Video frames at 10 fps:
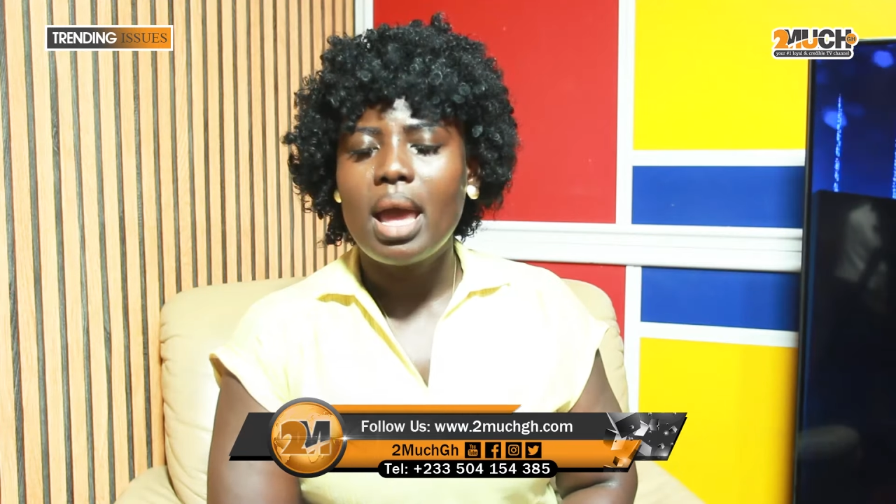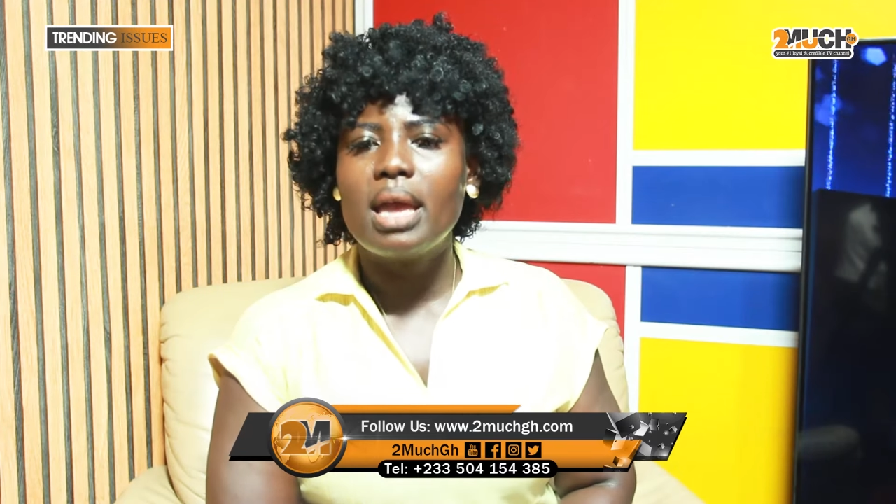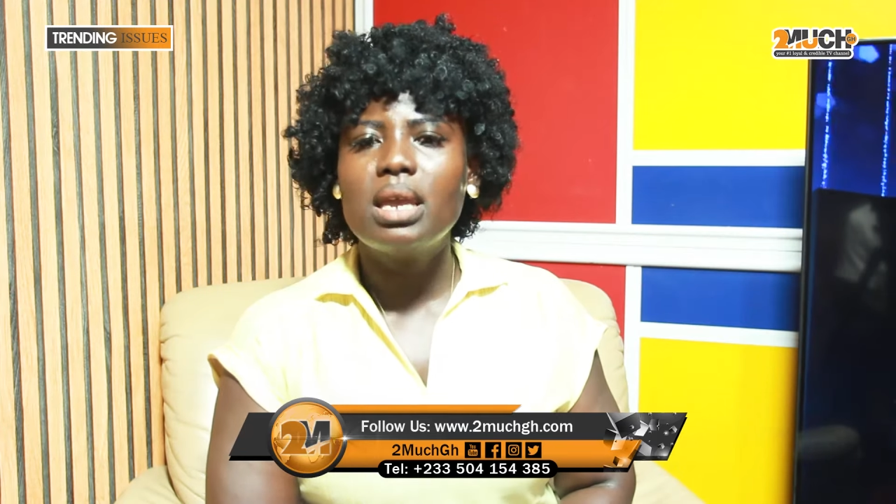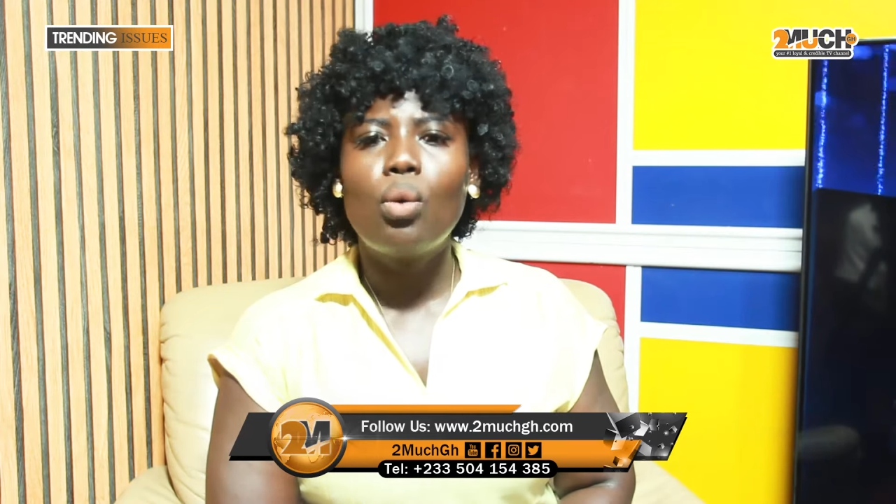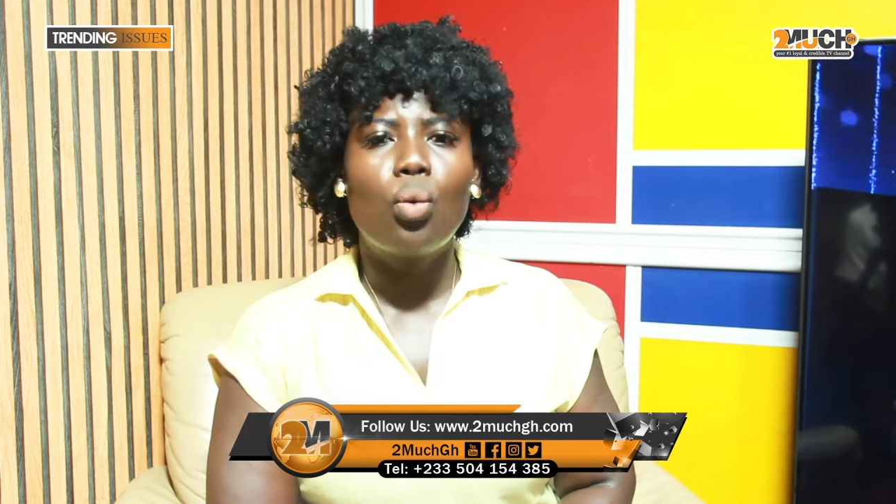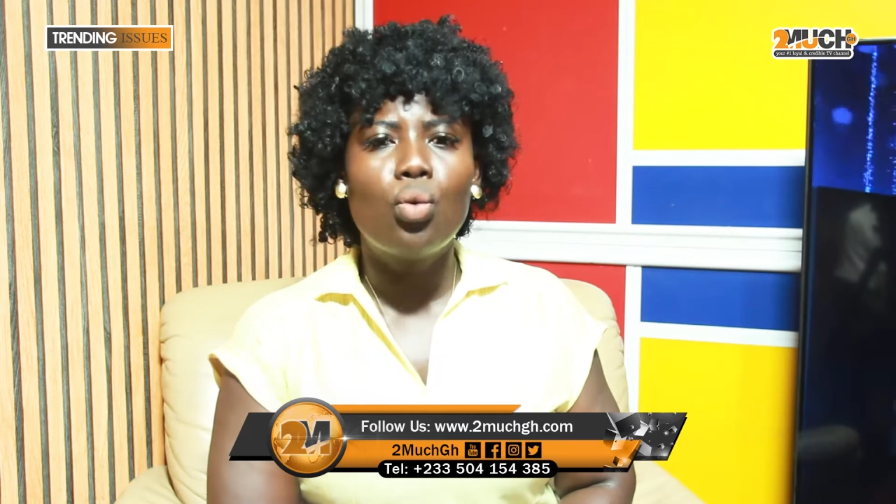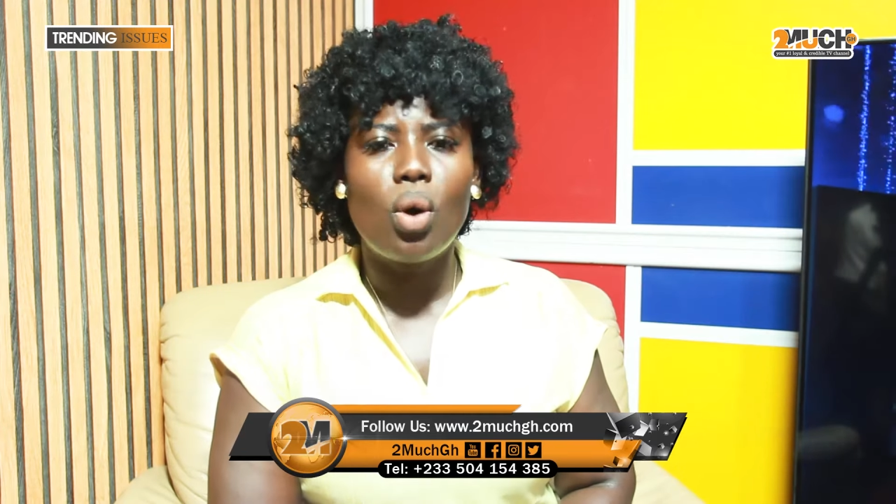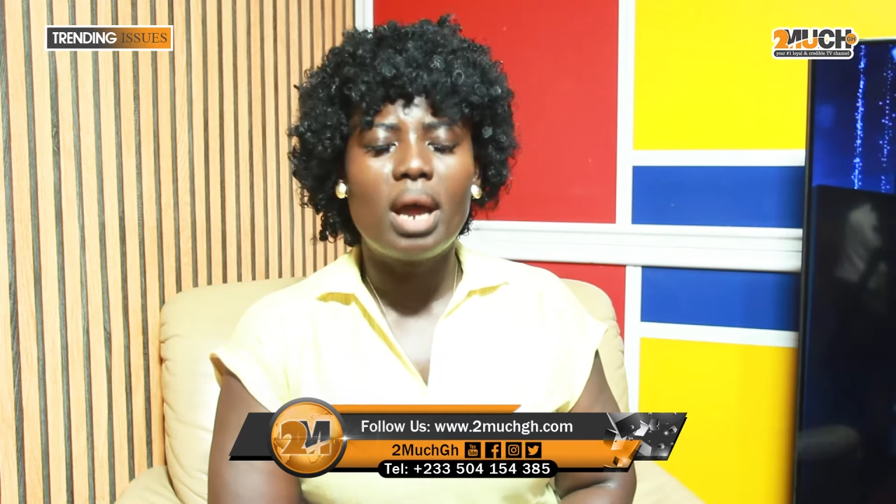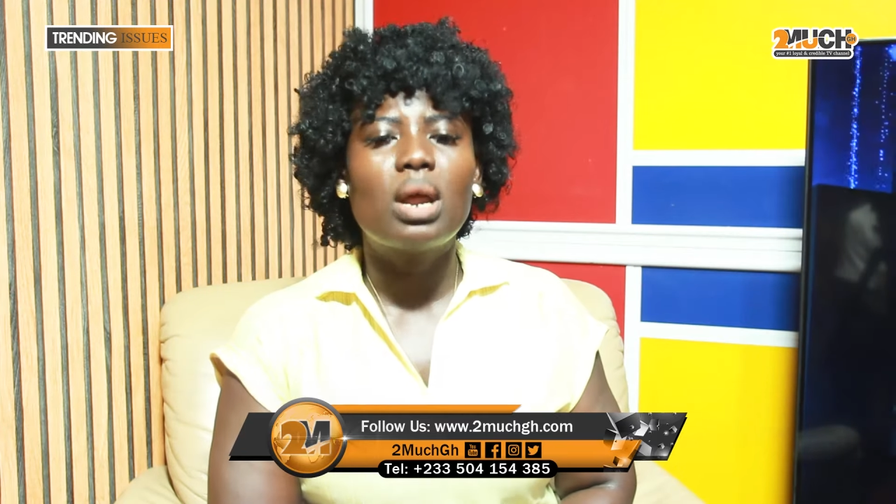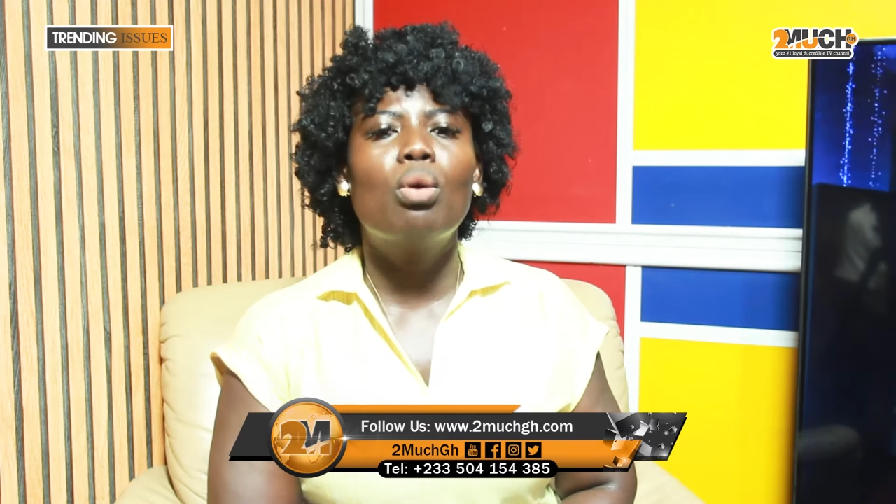and you
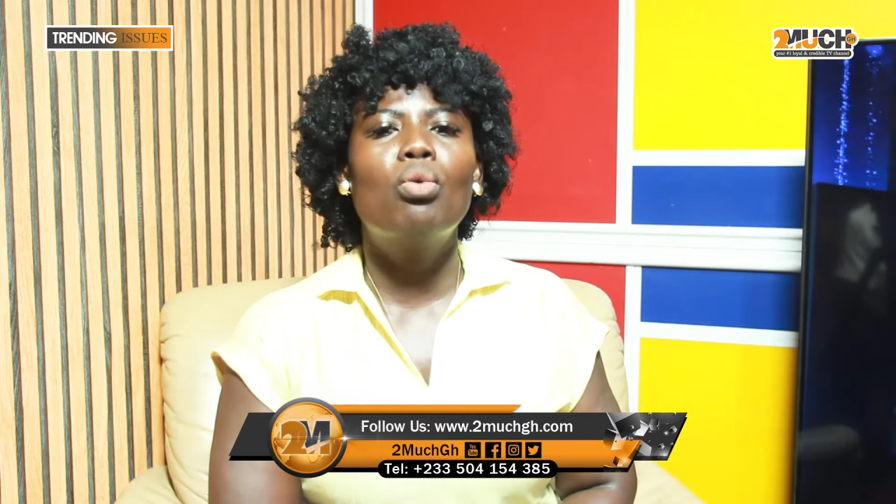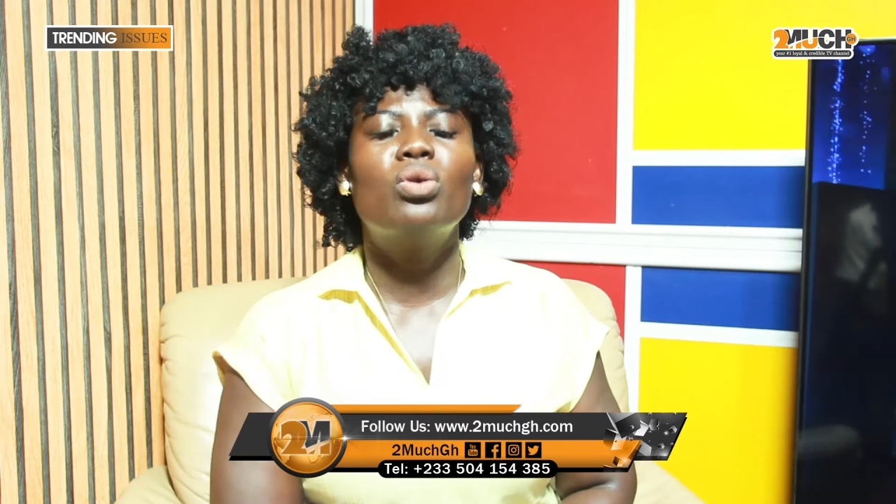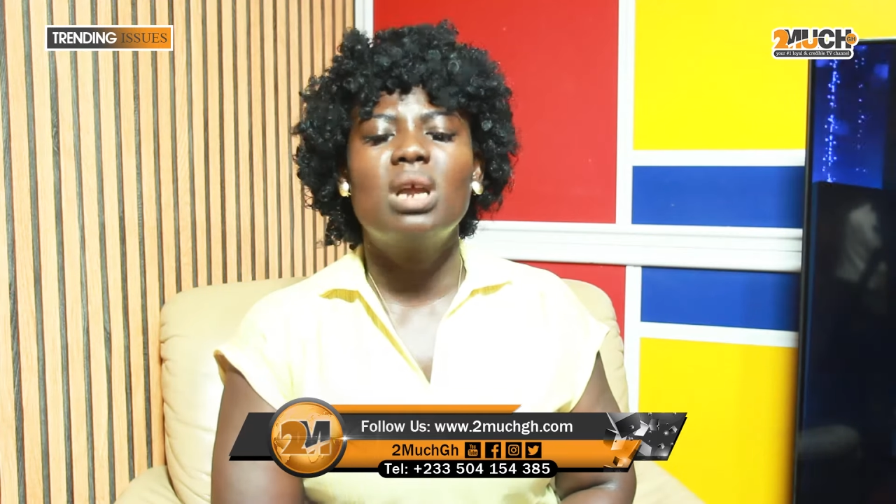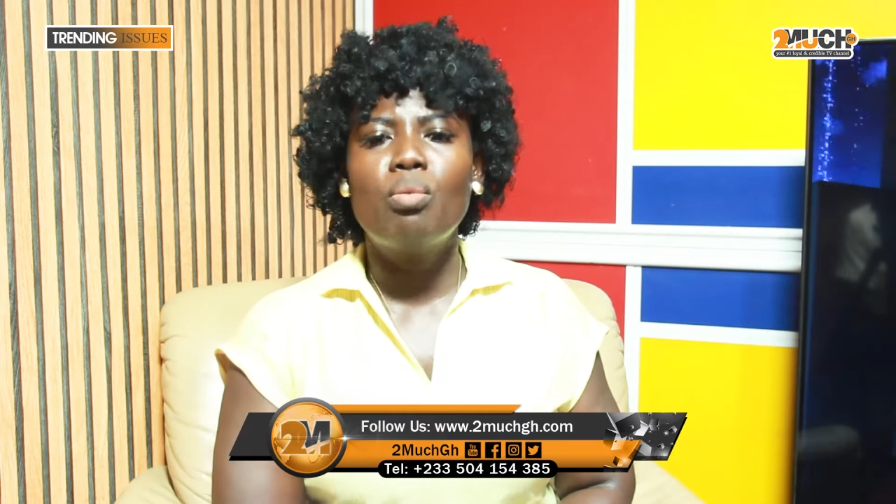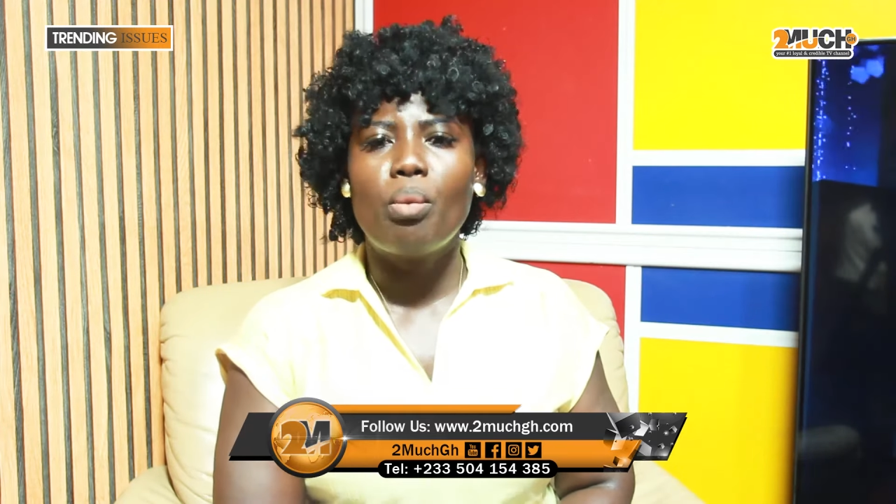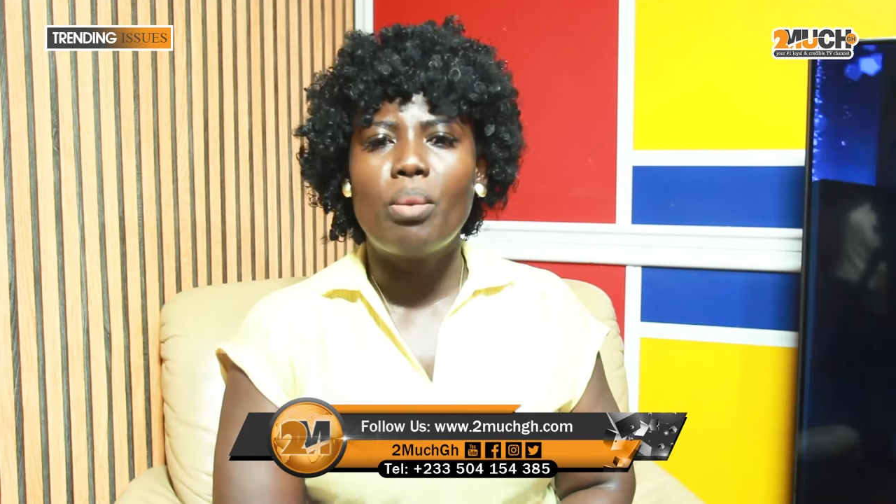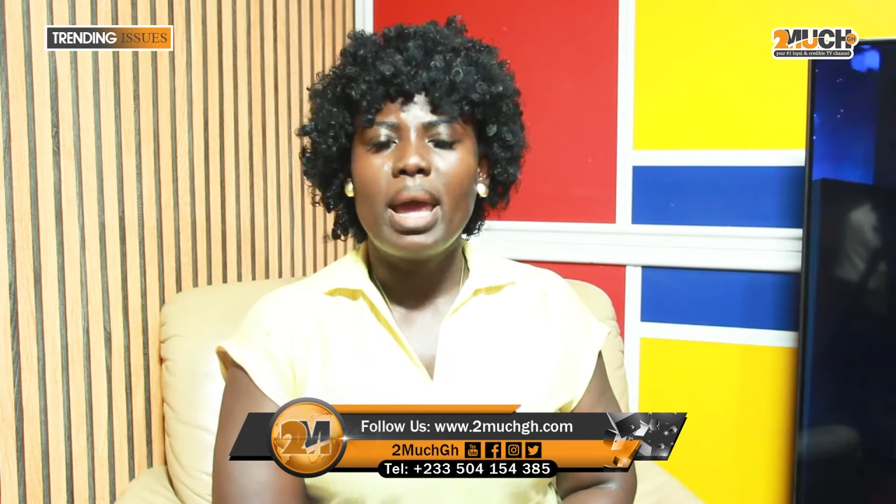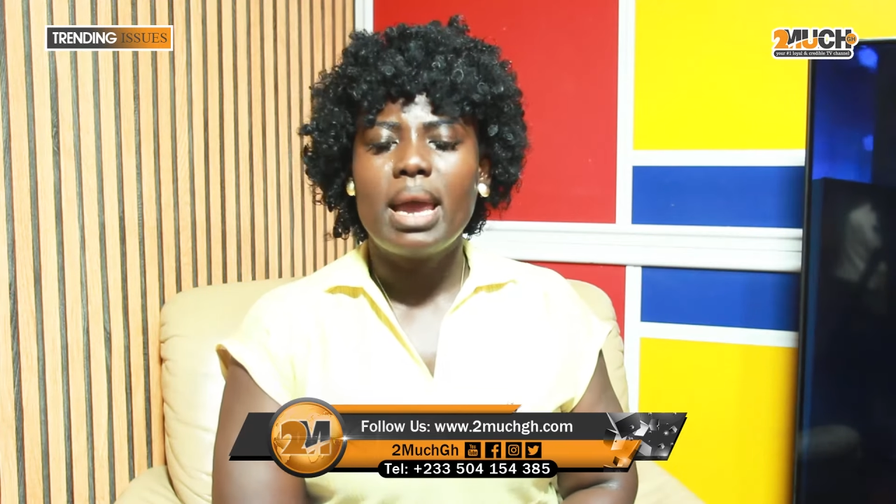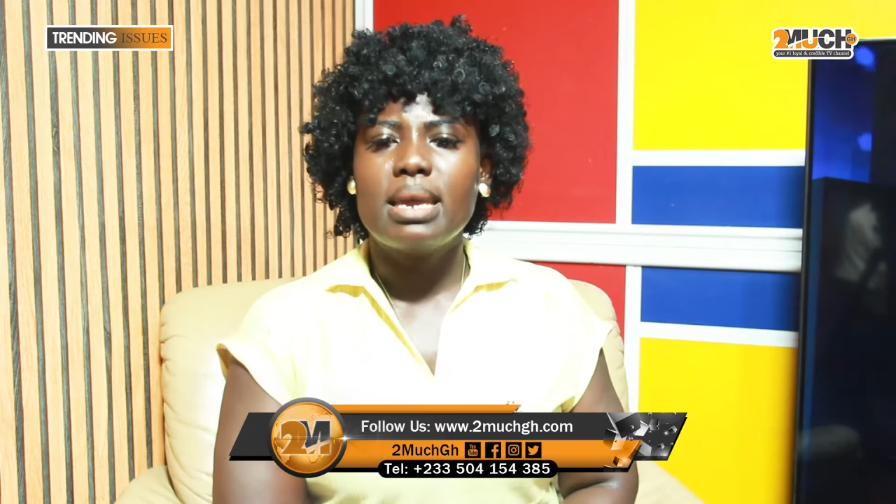woo and a woman who name